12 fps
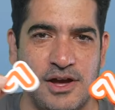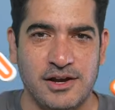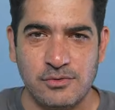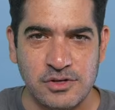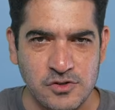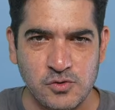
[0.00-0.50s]
I don't
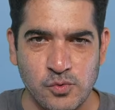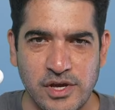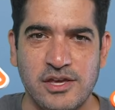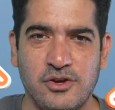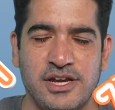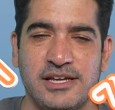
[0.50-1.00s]
want to sway
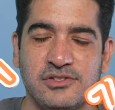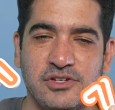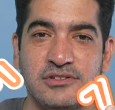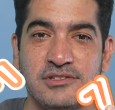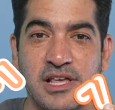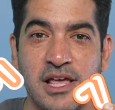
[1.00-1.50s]
your
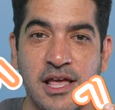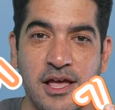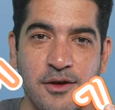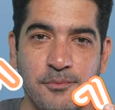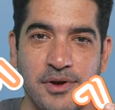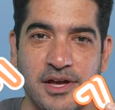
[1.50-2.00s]
answers,
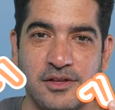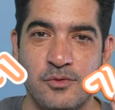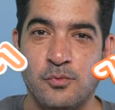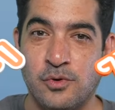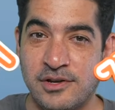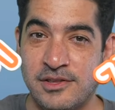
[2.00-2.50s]
but
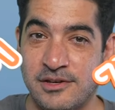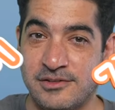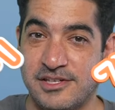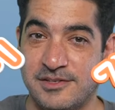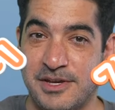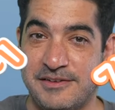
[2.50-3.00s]
one of those
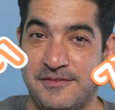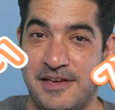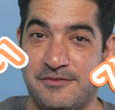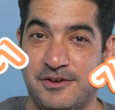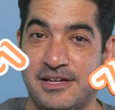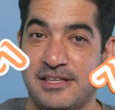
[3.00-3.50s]
is my
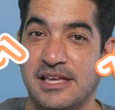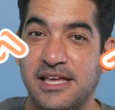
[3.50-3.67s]
favorite.